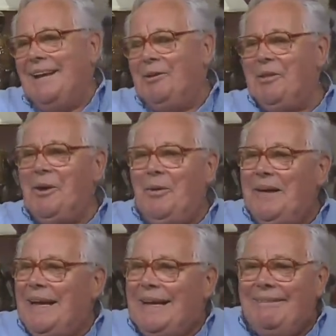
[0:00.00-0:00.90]
don't know.
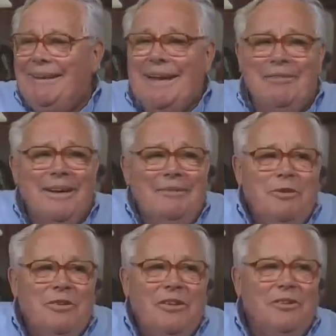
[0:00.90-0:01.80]
We never
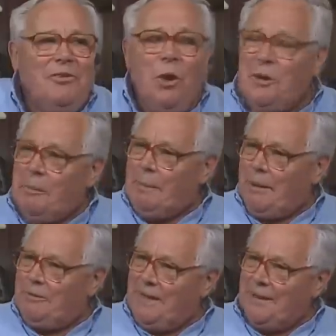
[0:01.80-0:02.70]
even thought
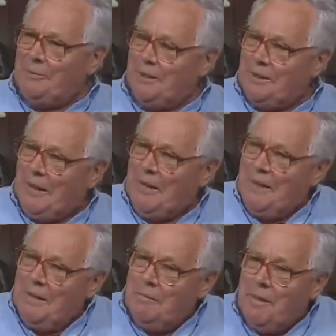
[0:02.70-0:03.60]
about that. But
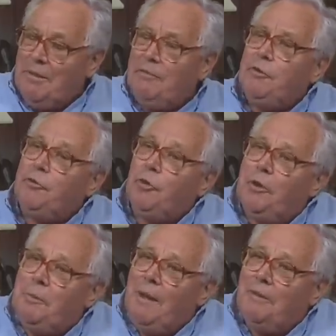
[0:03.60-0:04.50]
maybe if you thought
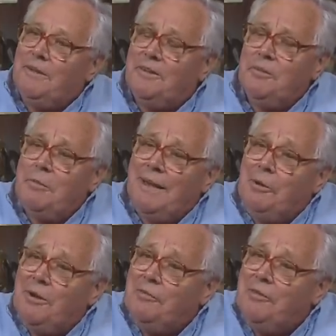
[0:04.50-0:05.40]
about it, you may
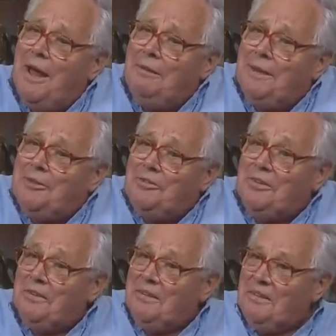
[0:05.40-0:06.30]
not have done it.
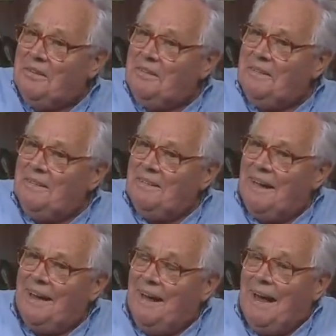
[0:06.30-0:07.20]

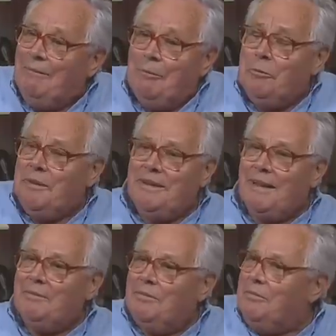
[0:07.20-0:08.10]
I wouldn't be
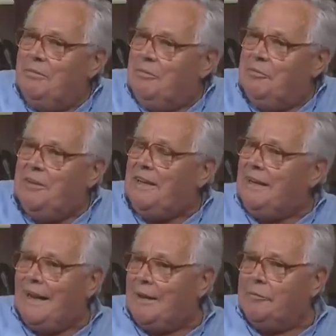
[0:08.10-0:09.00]
that feeling
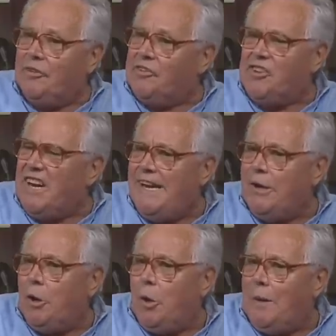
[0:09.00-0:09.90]
like I'm such a
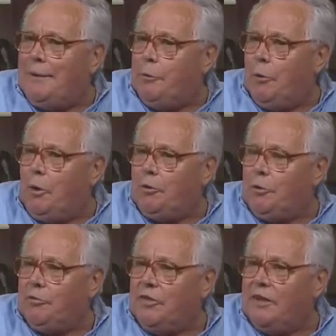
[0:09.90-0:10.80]
hero. I do all
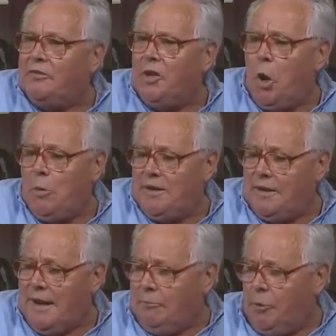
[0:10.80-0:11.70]
those things knowing that
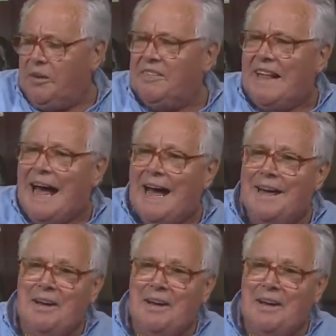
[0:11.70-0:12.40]
I'm going to die.